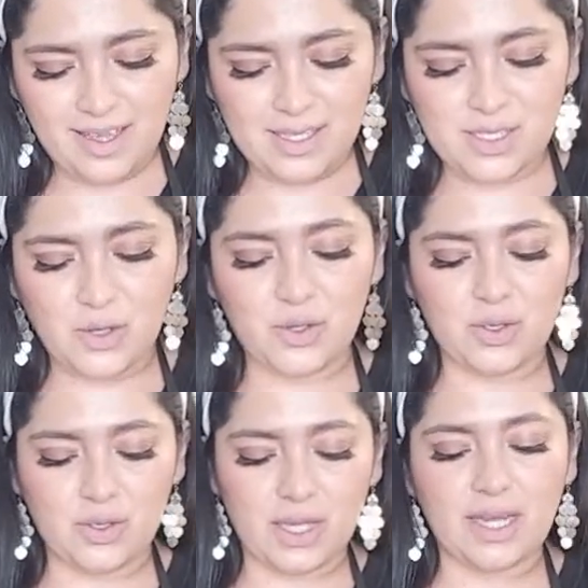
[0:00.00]
So
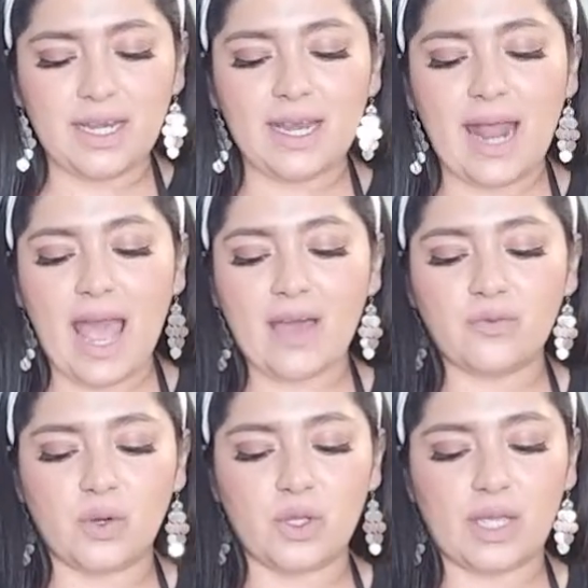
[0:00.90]
you cut it in half,
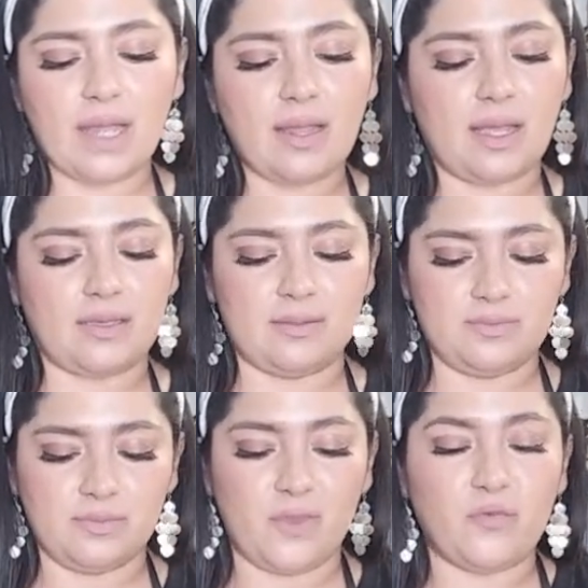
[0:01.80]
or you get like
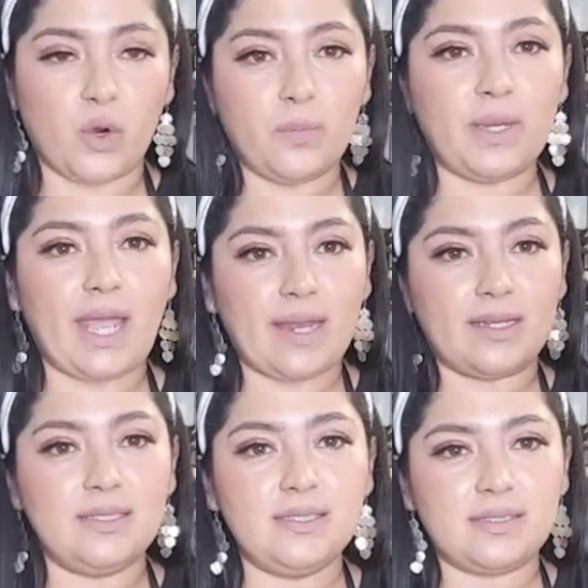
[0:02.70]
4
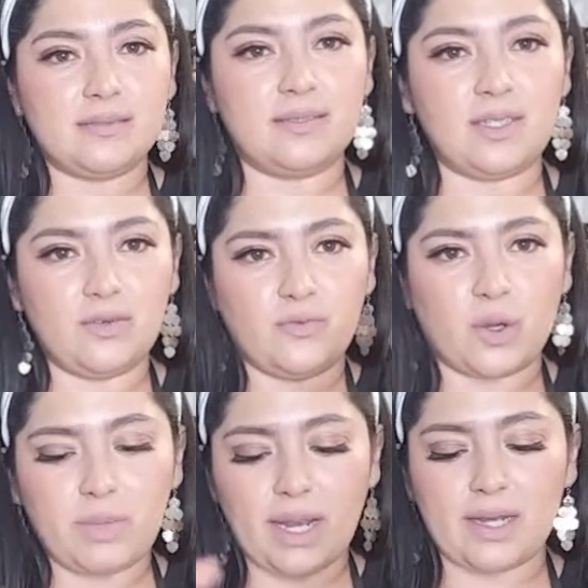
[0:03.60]
bananas, you know,
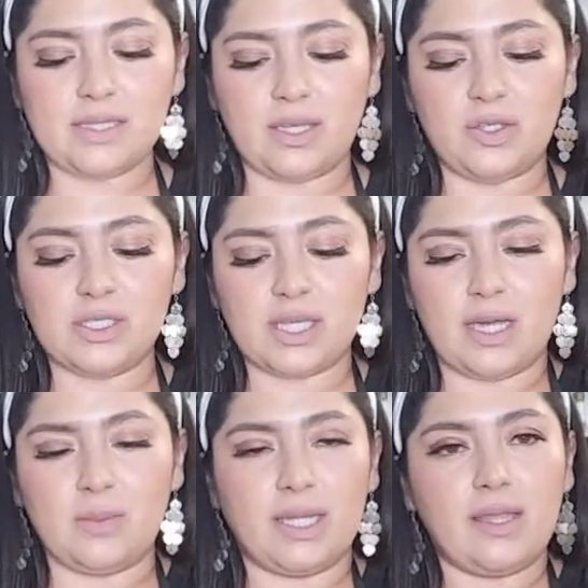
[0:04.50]
4 bananas, and you just
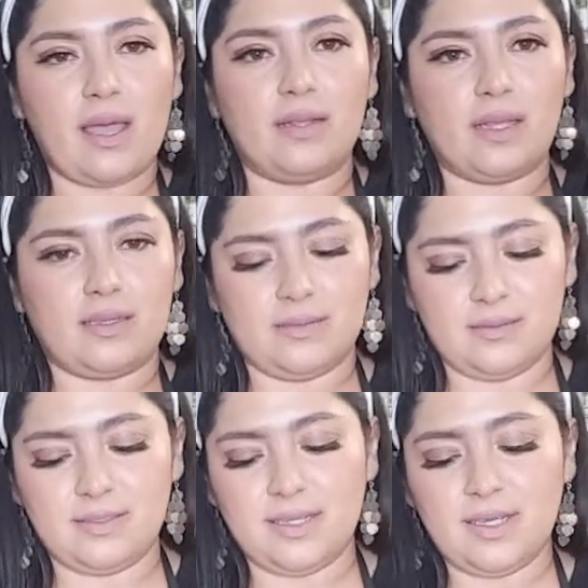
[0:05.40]
cut them like that. Like,
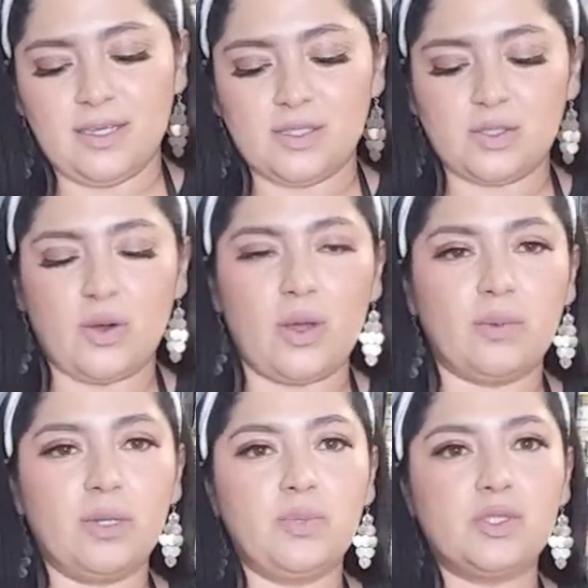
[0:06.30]
so I'm
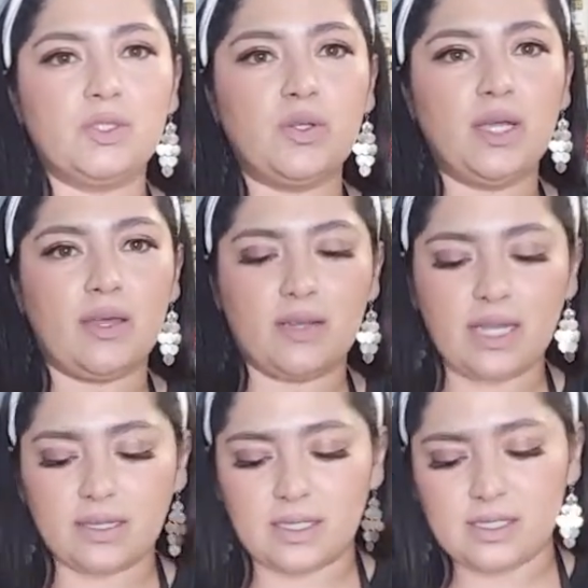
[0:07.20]
gonna put 2 together
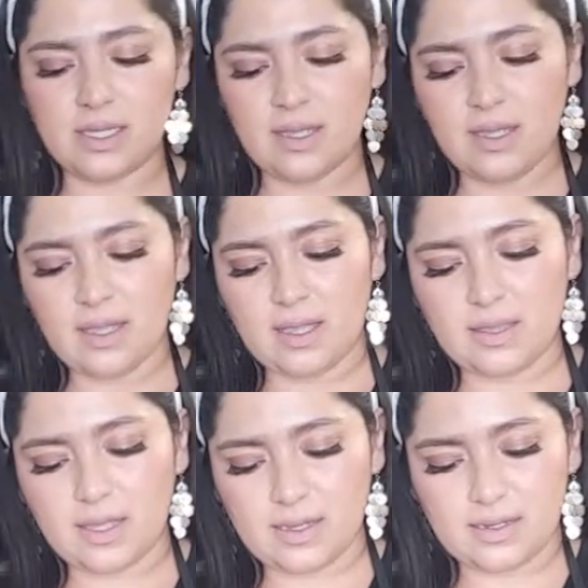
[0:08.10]
like this,
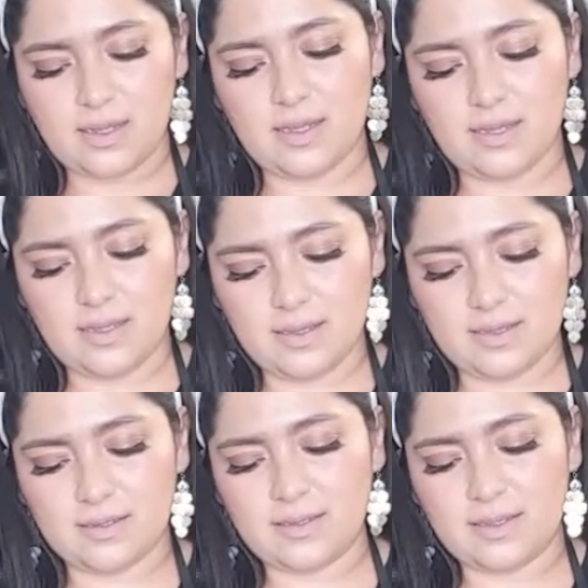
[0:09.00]
and then
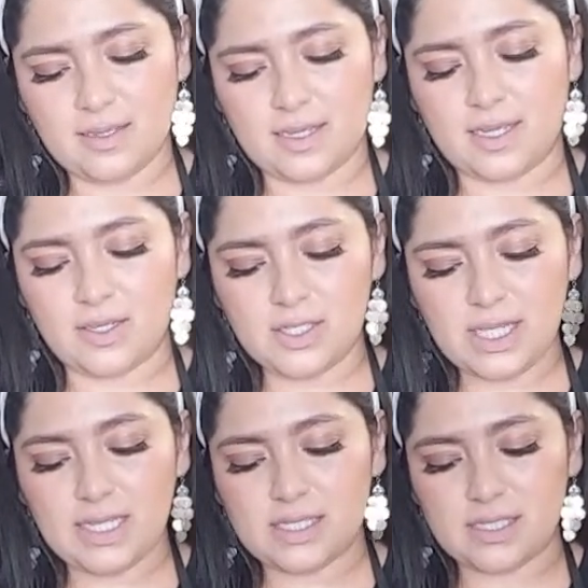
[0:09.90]
cut your
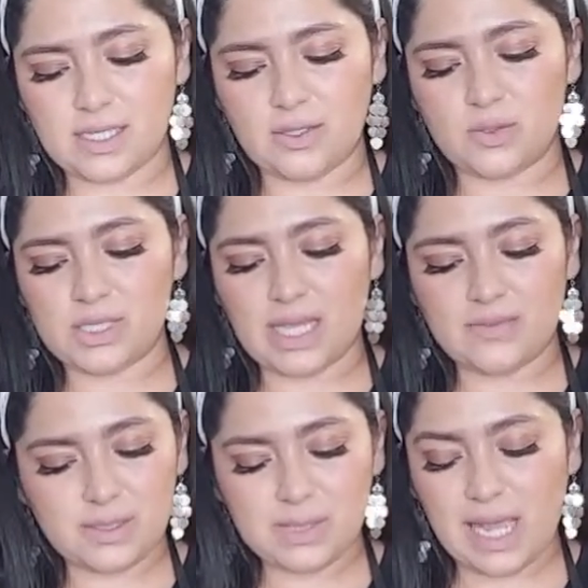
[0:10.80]
slices, and you
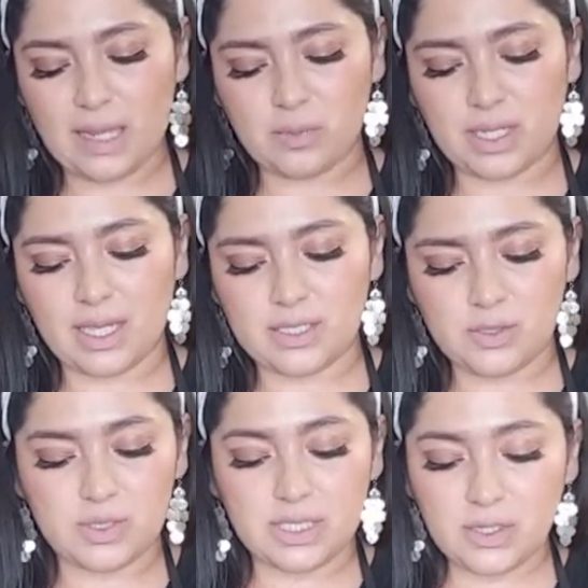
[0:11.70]
save some time in case
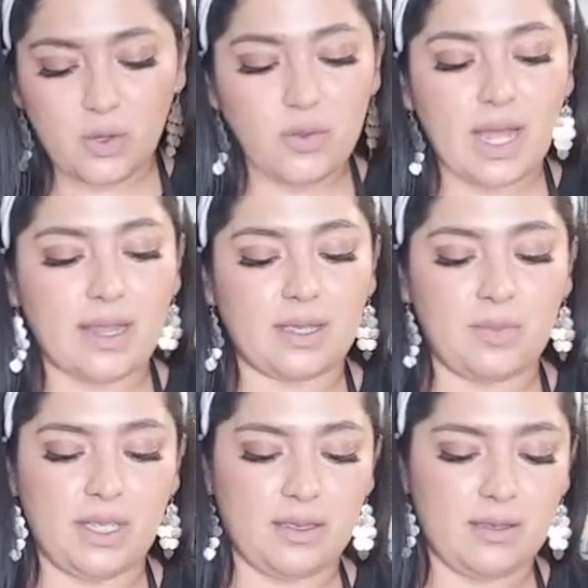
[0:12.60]
you didn't know that, like
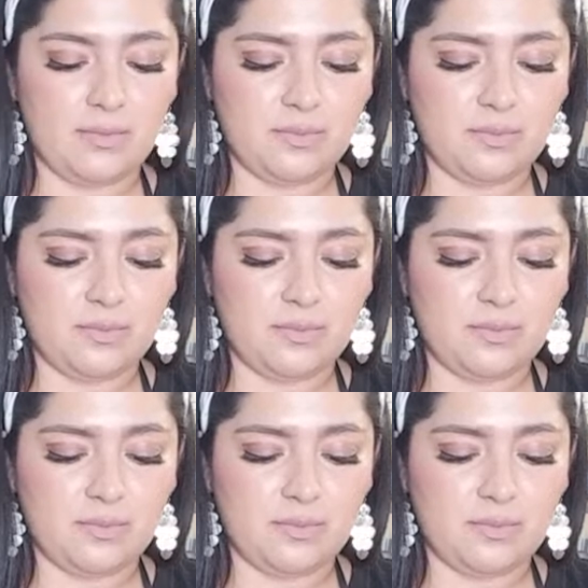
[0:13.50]
me.